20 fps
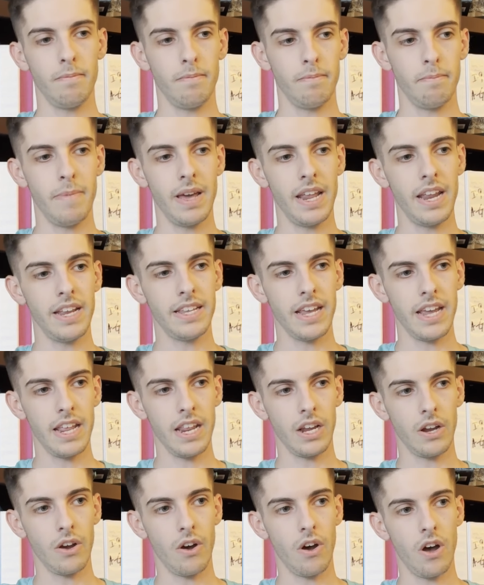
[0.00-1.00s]

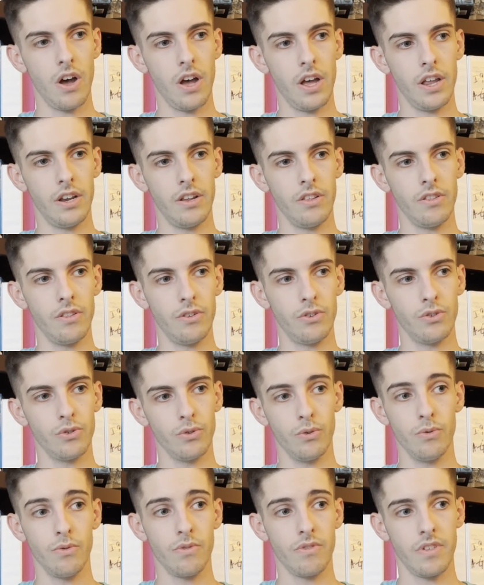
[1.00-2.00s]
meditating on the
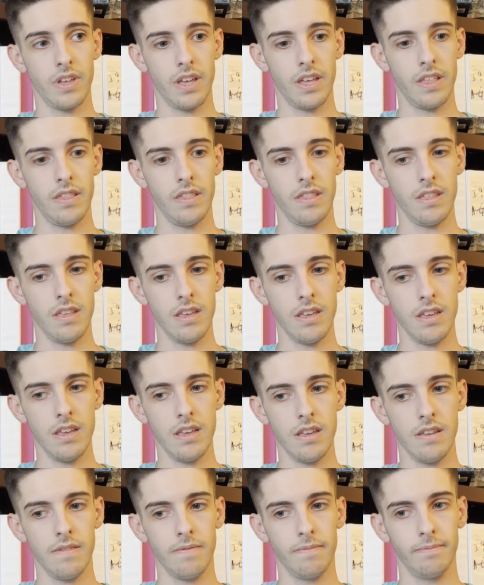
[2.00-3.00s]
truth and
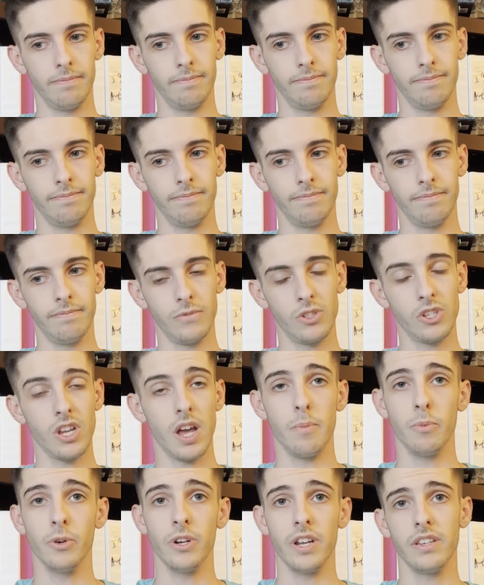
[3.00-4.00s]
the
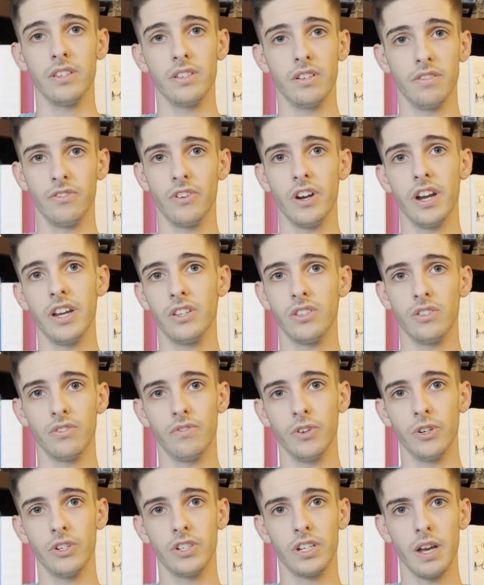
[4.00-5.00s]
somberness of Christ's
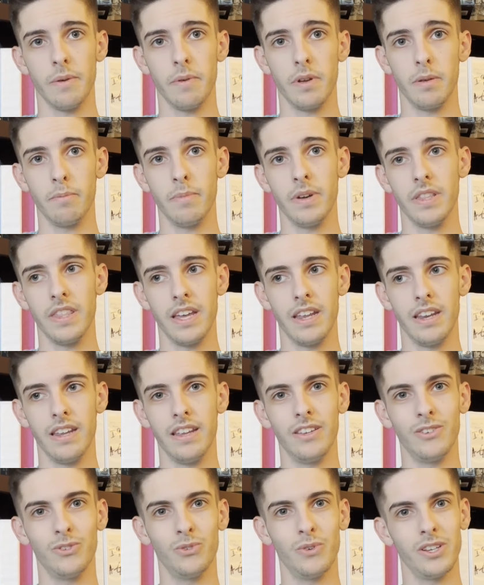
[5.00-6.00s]
first coming, but then
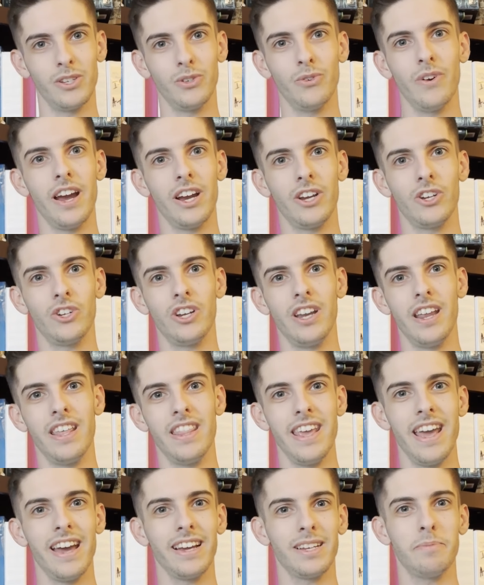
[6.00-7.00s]
his resurrection
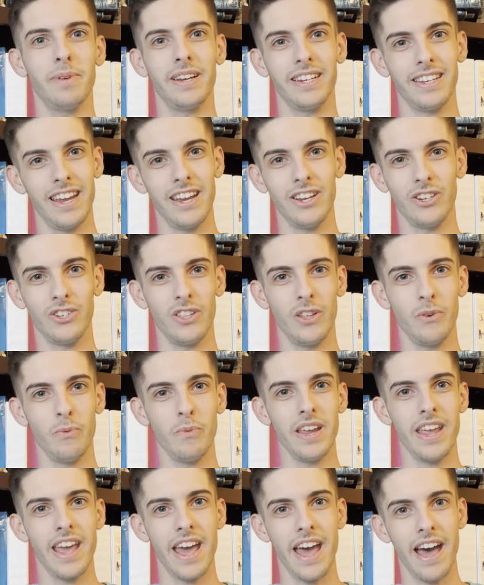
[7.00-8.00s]
and the expectation that
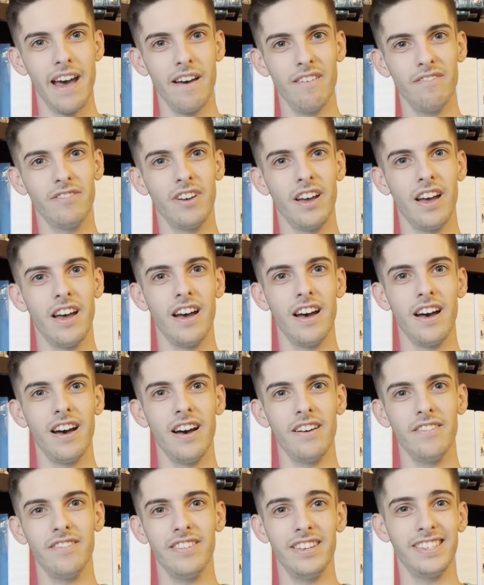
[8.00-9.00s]
we have
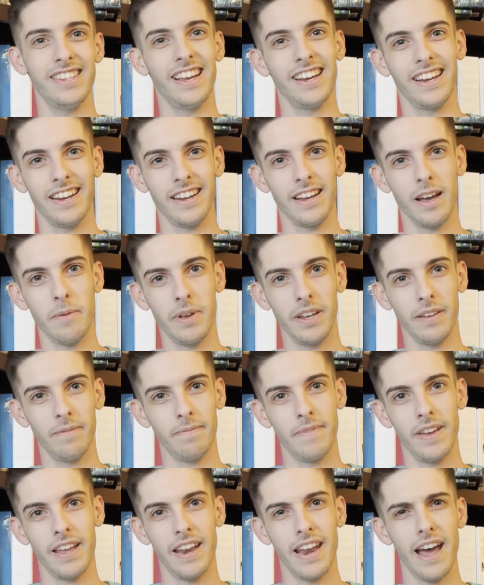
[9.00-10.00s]
of his second
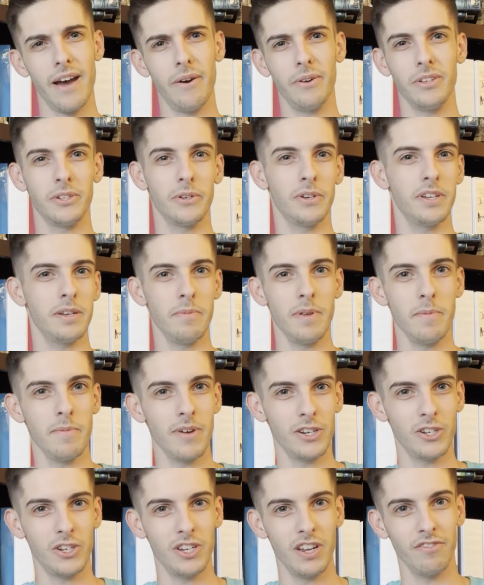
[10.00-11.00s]
coming and how it's going to be
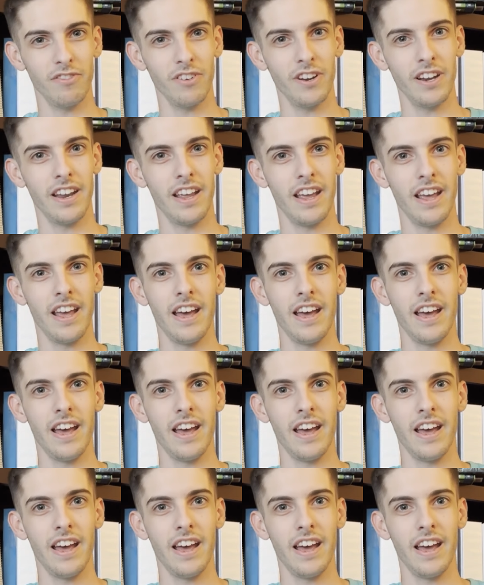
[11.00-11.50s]
much different